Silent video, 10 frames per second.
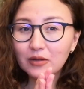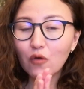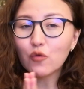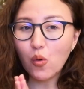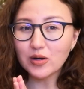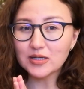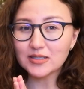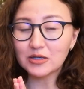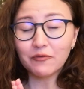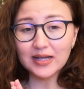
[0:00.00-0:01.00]
Of
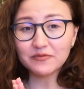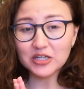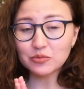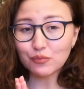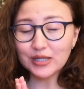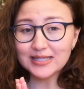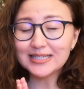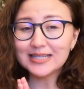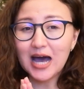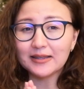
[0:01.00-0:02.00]
course, fast fashion brands
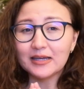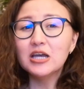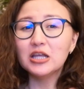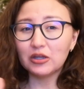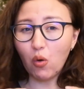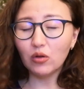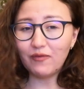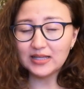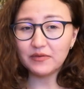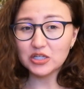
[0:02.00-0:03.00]
cannot, the whole
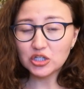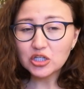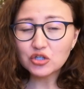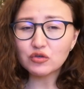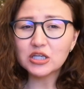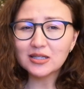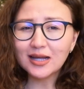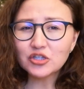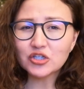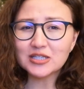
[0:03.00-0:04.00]
fast fashion industry
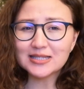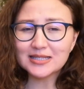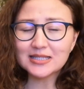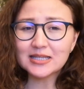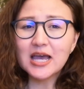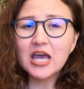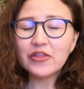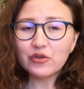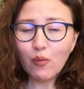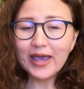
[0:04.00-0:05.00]
cannot just exist
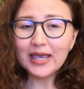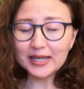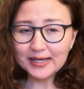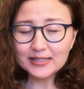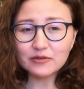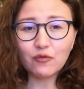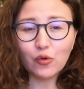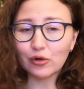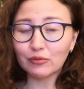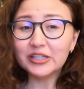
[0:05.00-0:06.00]
the way it is
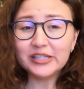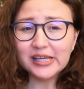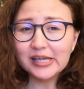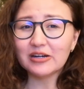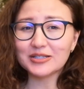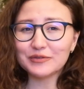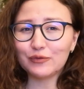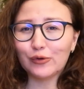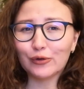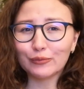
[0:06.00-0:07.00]
for years,
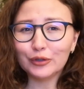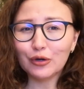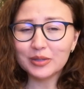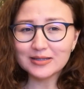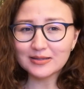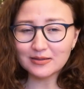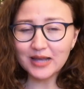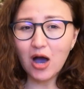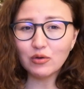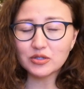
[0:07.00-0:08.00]
for, you know, because
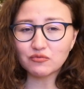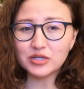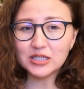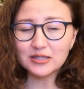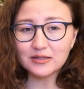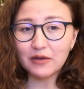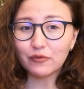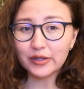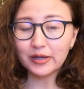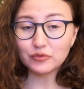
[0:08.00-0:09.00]
now it's really the time
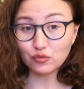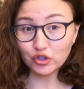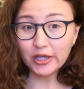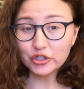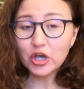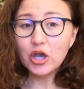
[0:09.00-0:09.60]
for them to change